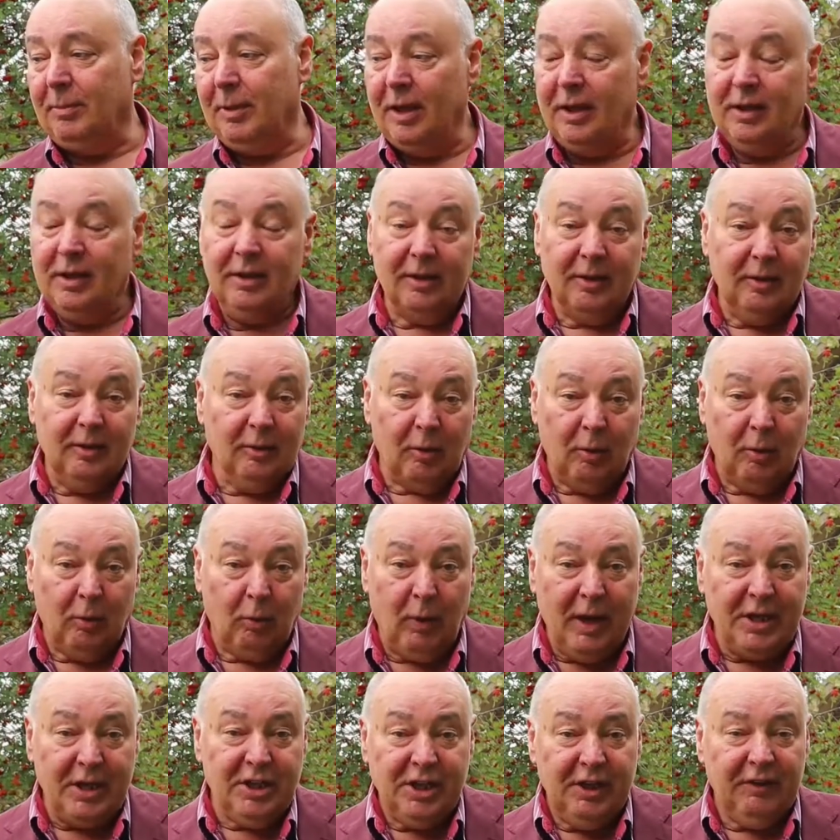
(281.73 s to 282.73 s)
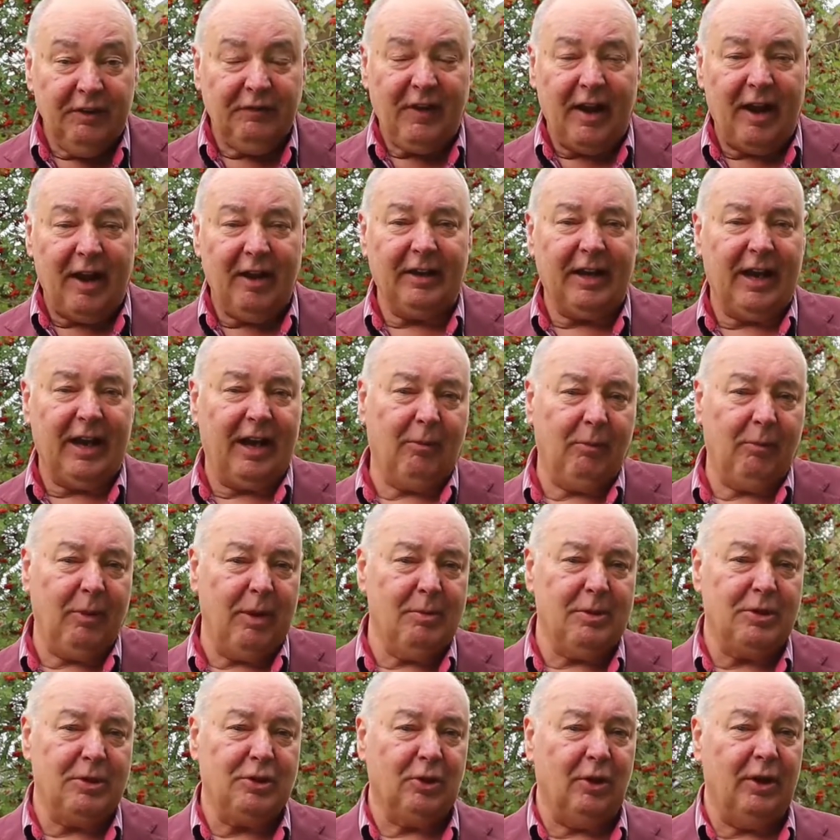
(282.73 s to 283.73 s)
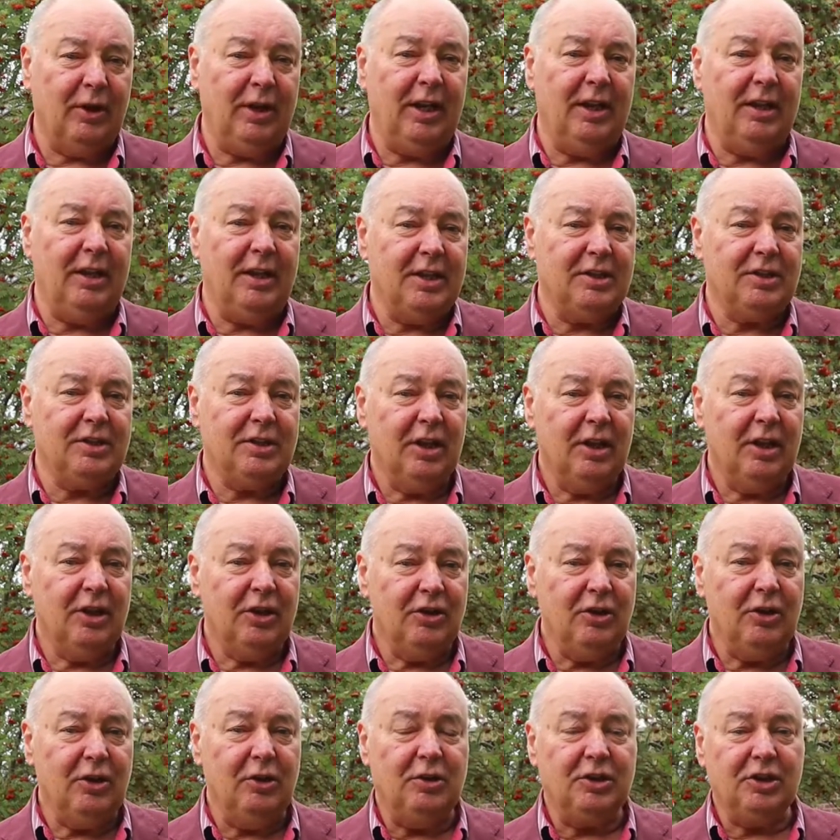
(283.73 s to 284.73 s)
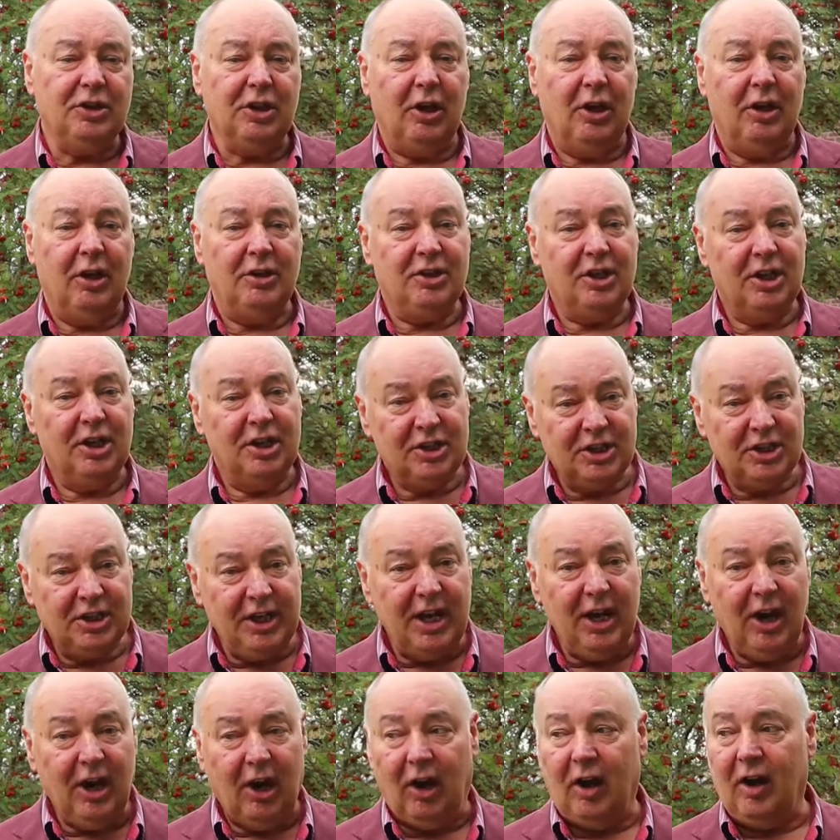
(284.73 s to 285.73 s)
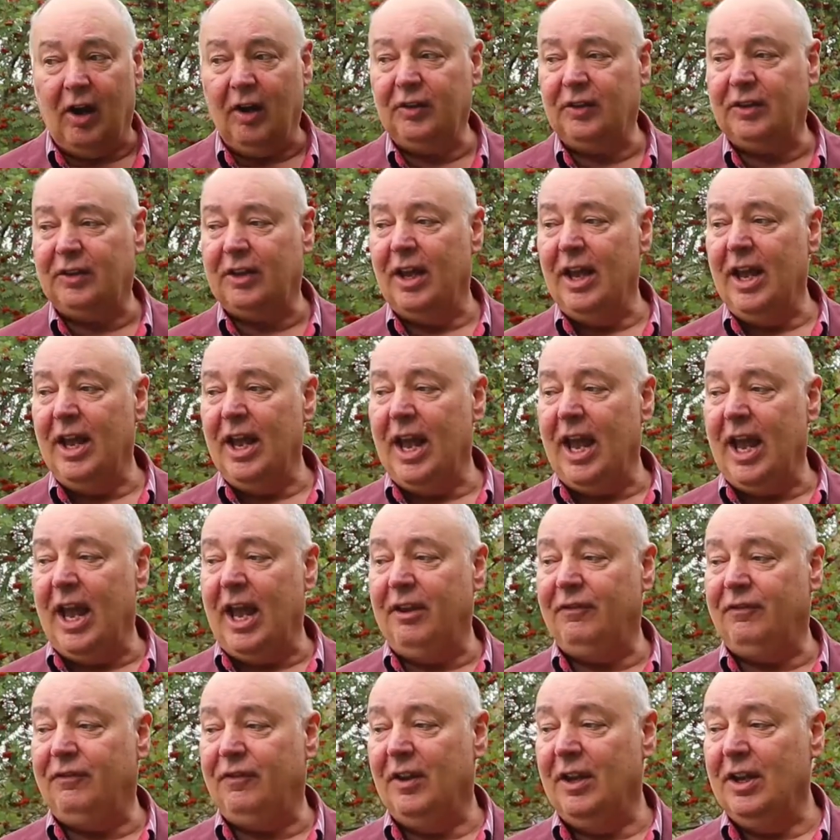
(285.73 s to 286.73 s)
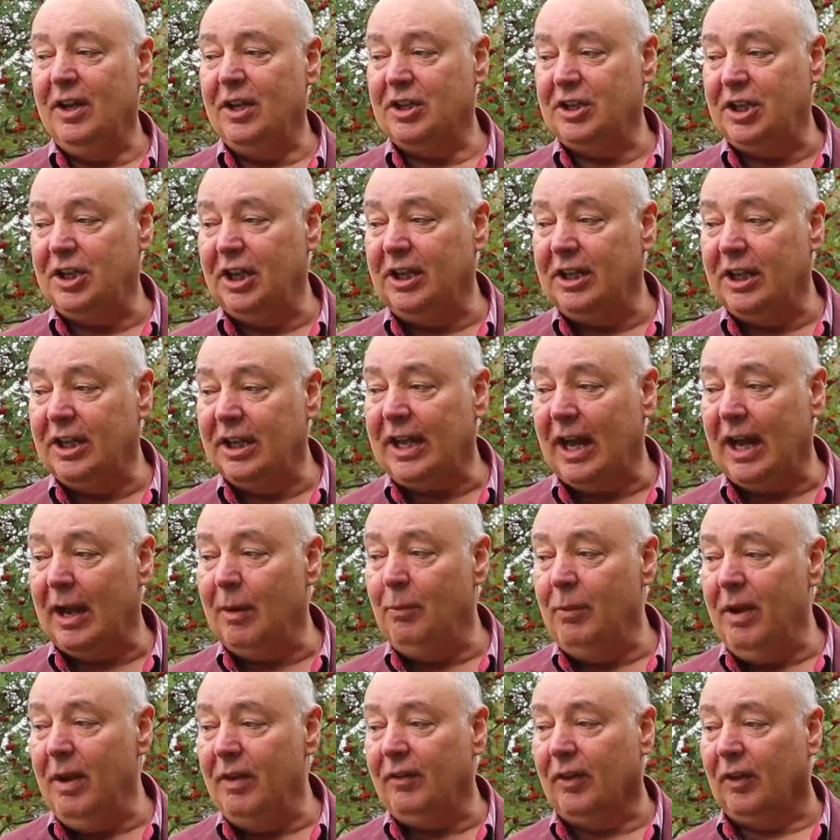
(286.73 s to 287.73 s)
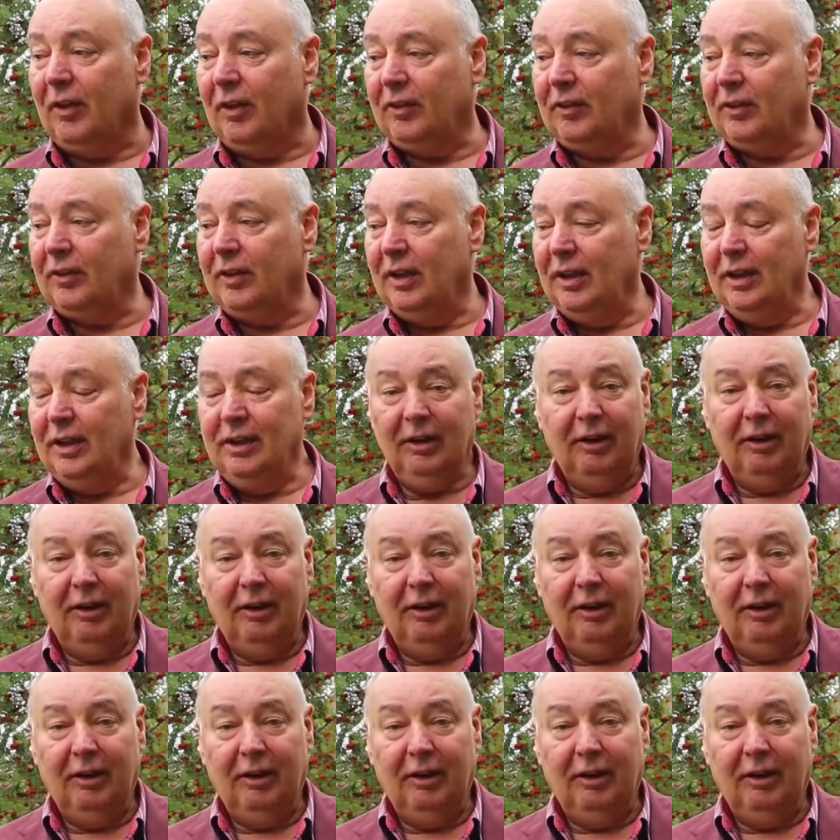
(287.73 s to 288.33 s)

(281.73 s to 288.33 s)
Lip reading: But when she found out we were joining this new church, she asked if she could come with us.